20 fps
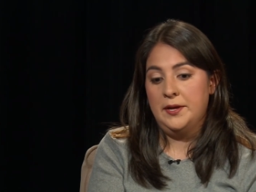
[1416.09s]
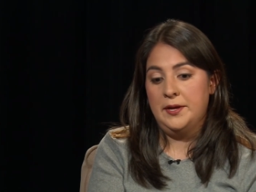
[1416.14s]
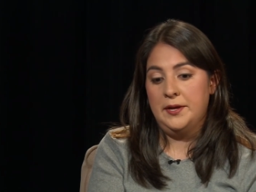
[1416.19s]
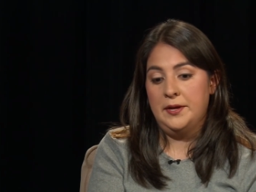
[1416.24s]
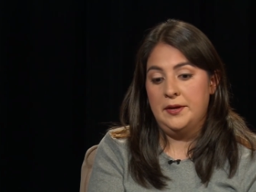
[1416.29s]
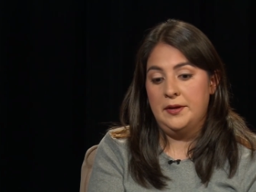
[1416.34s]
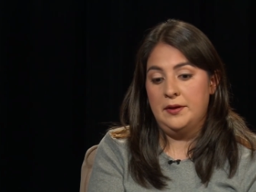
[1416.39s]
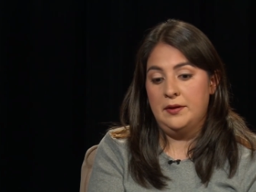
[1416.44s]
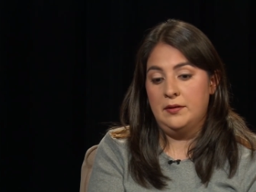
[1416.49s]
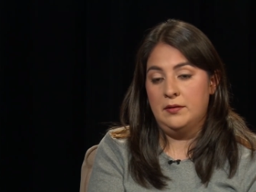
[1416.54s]

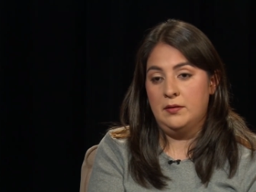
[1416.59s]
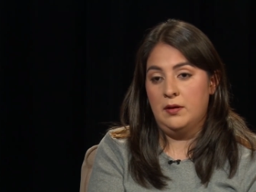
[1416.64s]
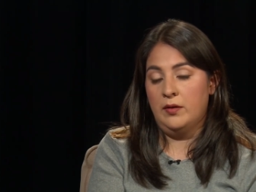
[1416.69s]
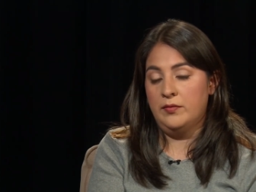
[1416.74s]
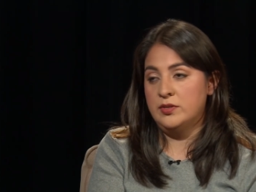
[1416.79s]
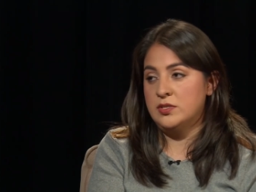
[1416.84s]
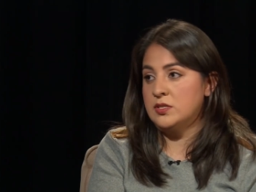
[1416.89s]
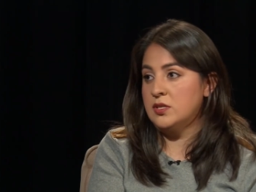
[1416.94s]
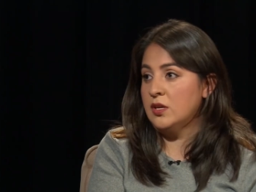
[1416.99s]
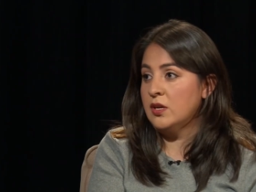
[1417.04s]
Uh,
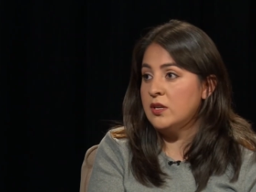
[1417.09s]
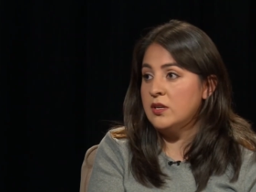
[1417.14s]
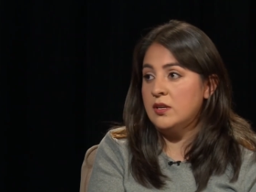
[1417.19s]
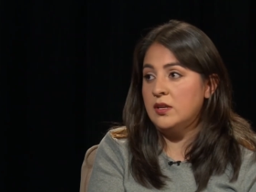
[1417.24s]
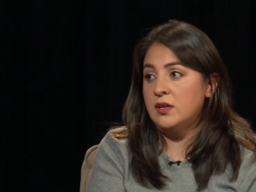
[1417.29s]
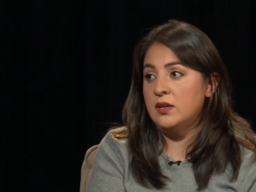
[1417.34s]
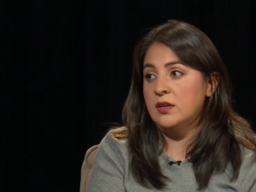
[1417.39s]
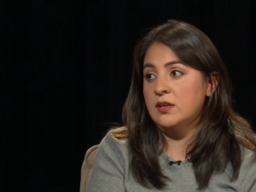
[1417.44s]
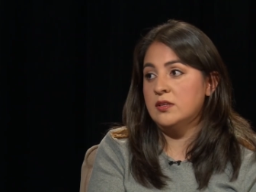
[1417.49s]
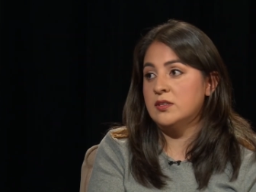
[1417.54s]
obviously,
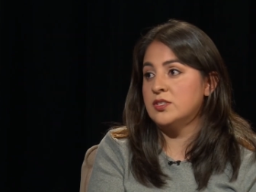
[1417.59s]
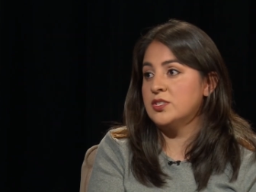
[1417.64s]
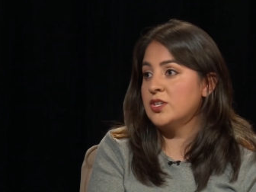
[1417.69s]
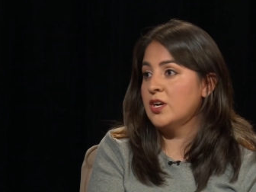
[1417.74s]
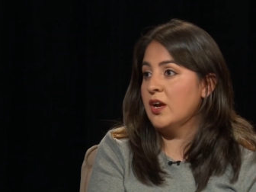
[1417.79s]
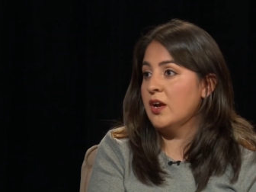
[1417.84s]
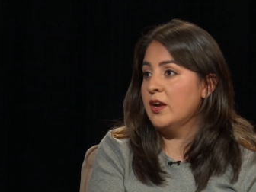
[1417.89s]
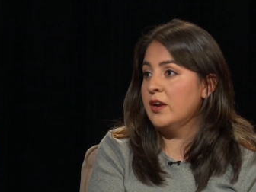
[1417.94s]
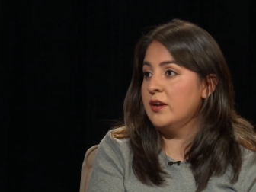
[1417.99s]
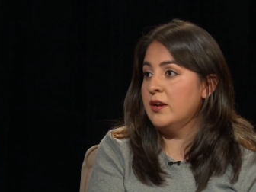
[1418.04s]
Indian,
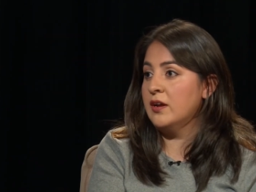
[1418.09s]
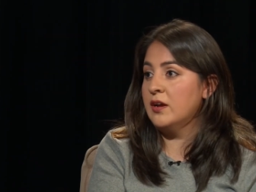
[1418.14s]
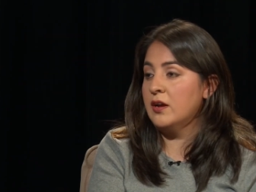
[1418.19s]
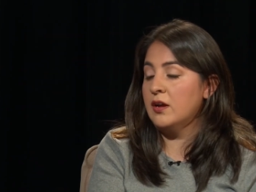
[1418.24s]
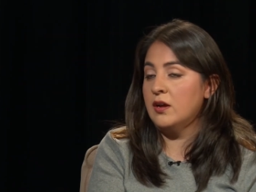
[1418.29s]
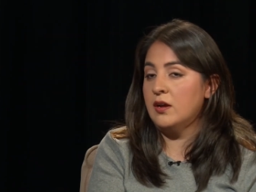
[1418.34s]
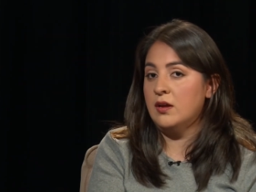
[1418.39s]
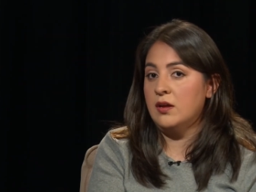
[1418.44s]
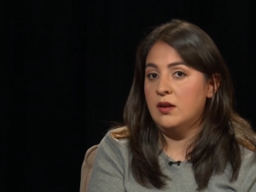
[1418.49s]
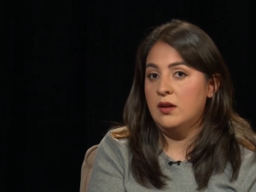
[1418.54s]

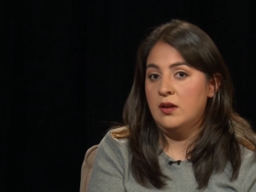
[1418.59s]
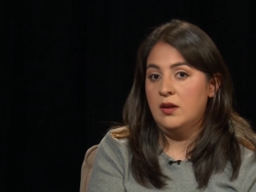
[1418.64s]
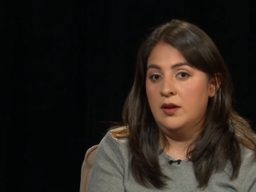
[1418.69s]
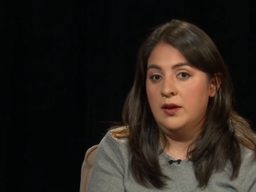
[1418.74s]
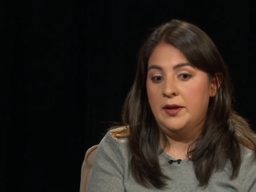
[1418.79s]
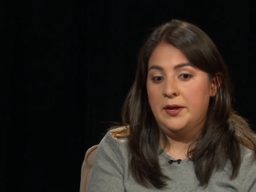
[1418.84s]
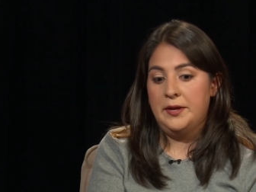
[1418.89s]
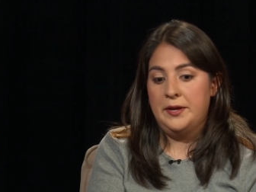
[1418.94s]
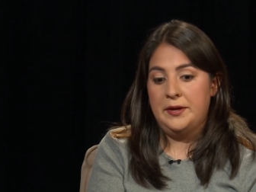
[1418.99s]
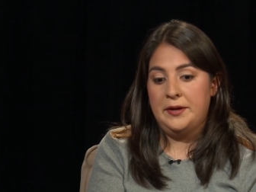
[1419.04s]
China,
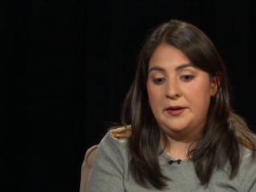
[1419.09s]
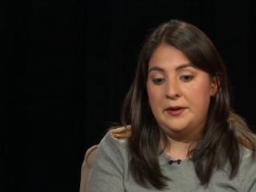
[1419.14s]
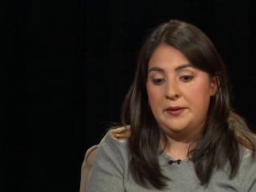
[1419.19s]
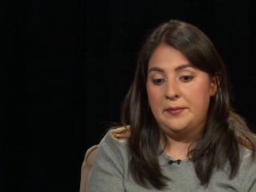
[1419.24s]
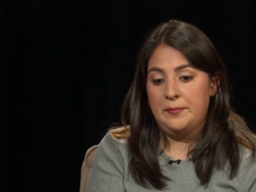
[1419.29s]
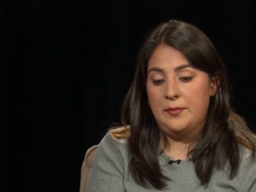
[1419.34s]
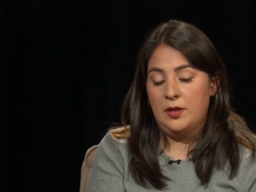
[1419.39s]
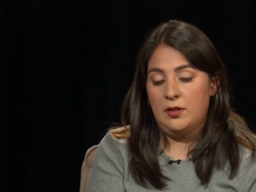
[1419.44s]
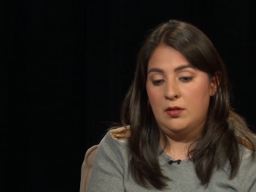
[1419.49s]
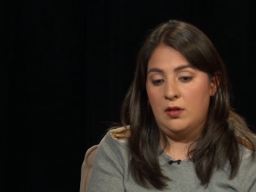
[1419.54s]
uh-huh.
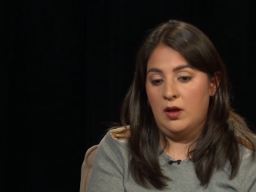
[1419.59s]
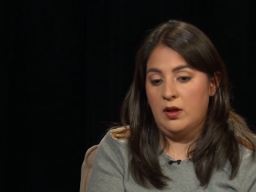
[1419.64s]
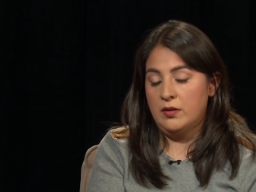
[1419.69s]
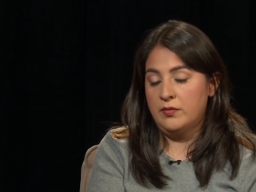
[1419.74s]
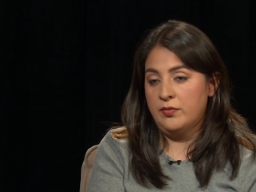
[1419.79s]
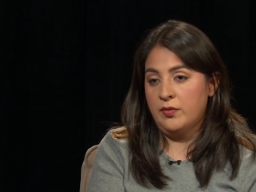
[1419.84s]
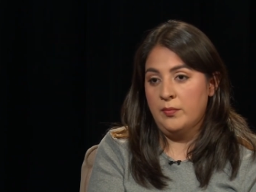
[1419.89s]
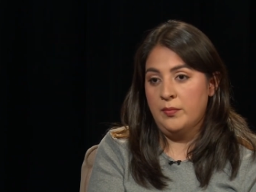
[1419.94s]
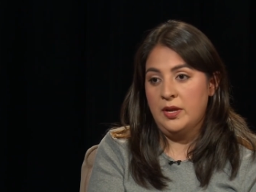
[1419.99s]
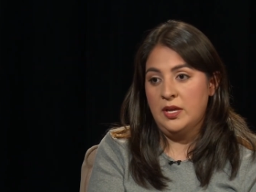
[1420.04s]
um, a lot
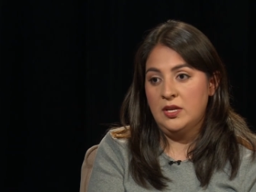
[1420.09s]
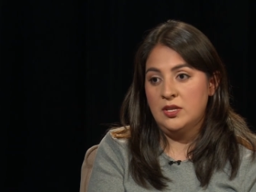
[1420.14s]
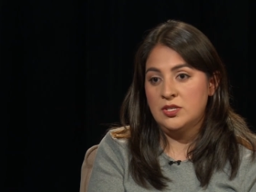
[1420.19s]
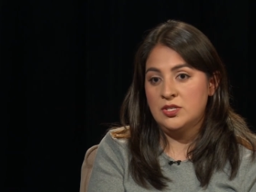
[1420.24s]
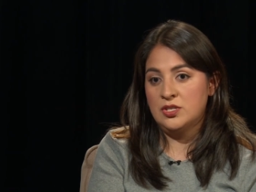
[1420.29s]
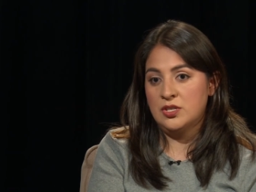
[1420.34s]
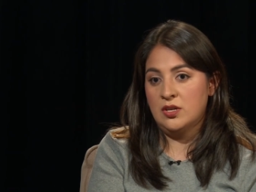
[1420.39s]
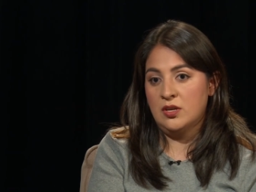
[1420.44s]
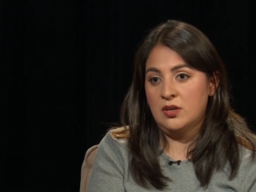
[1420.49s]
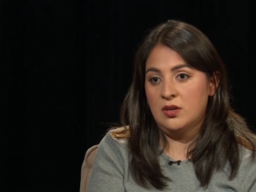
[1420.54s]
from
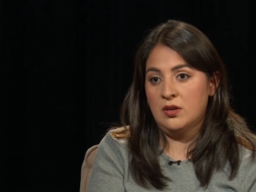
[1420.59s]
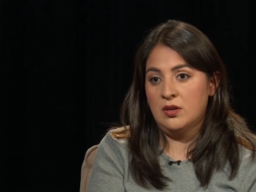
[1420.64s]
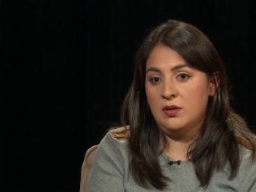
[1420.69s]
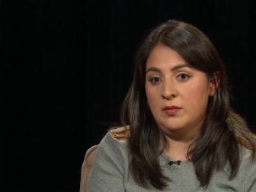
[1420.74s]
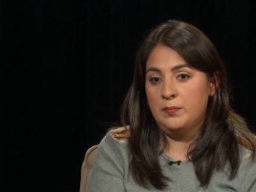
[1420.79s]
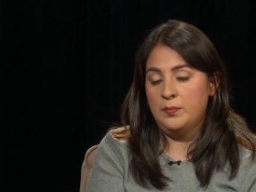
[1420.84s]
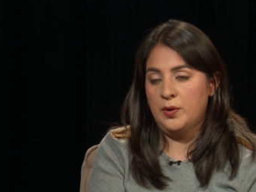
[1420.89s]
Asia.